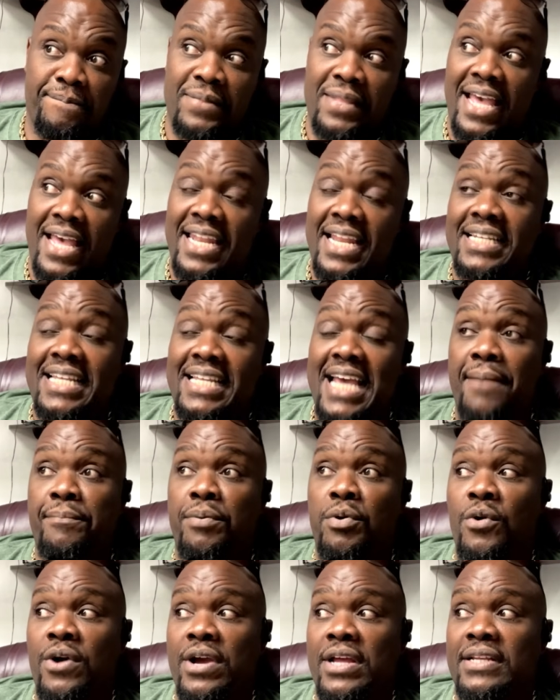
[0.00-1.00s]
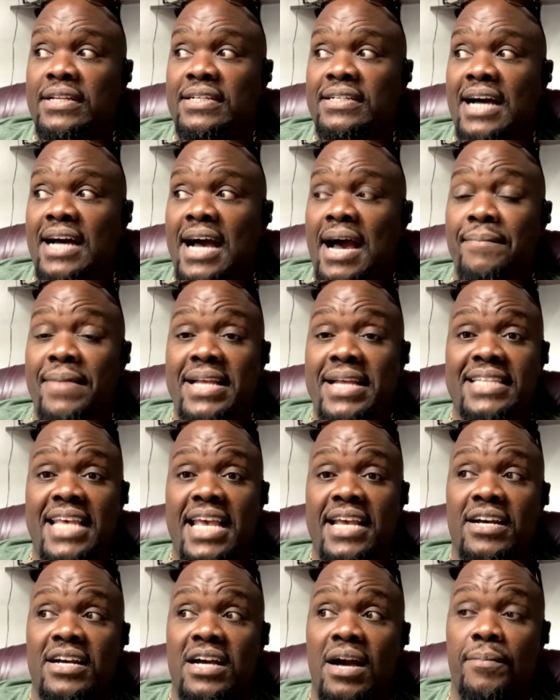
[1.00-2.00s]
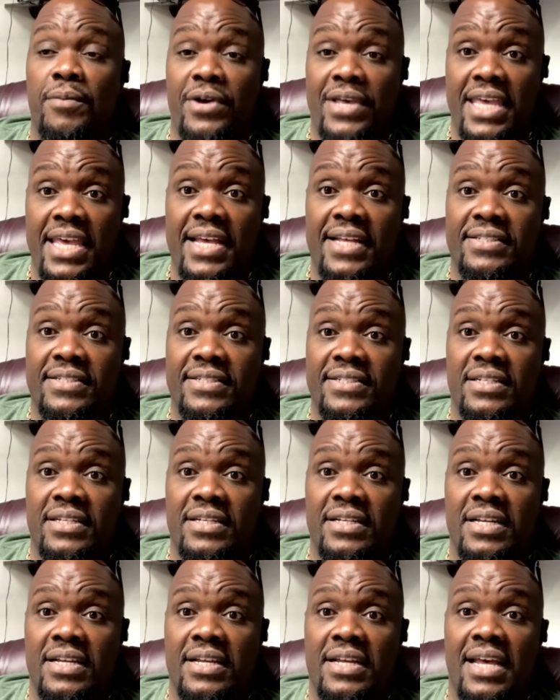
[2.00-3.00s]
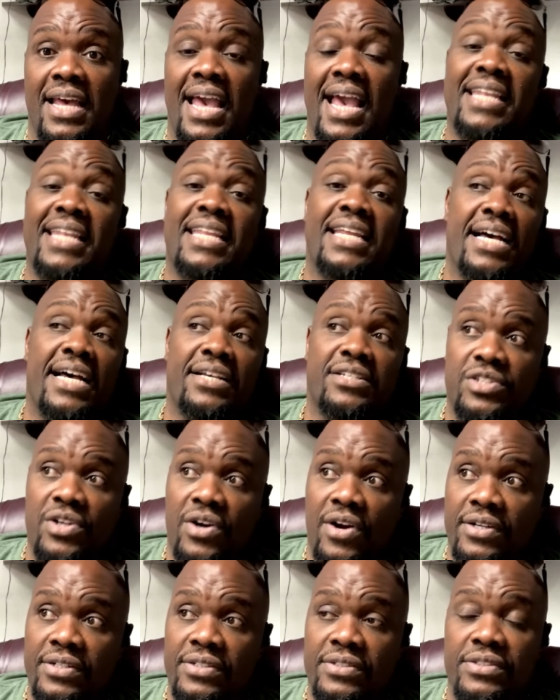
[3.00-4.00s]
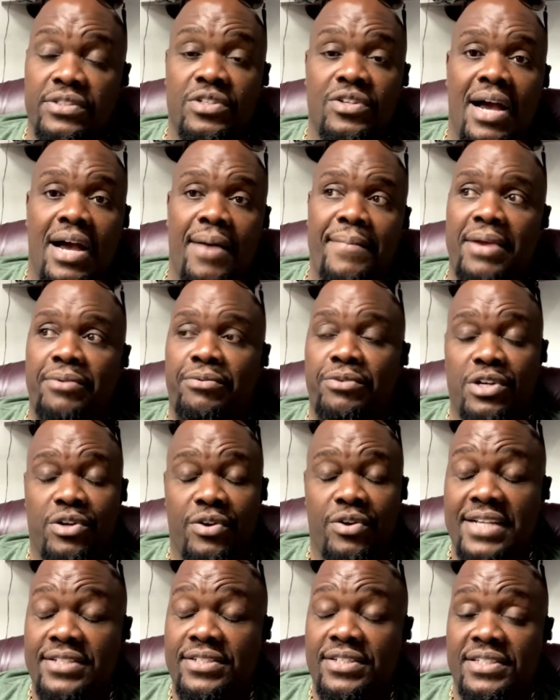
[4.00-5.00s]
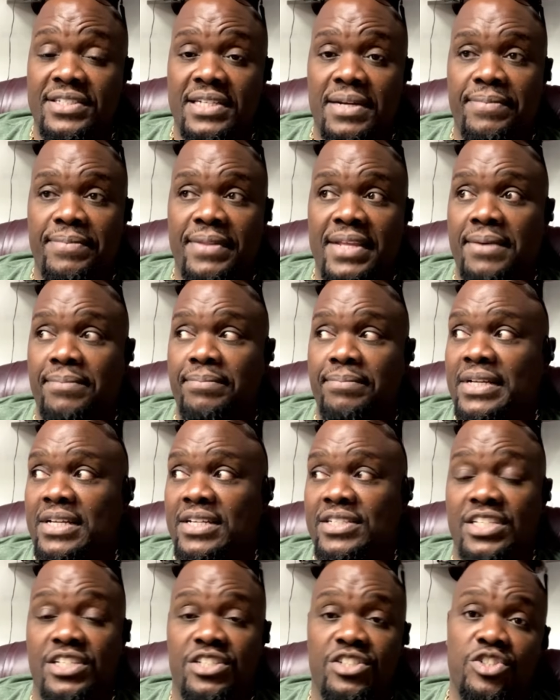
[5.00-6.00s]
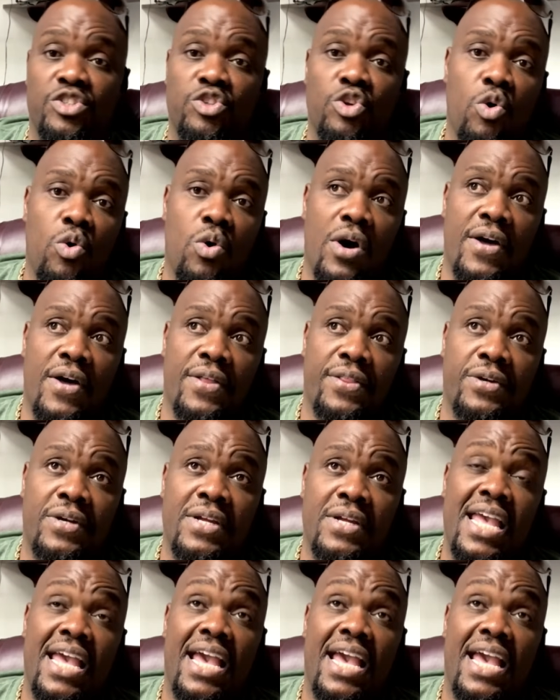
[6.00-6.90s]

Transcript: And at that point, I may take a couple hits and then I'll start, I may regress or something then because there's no other.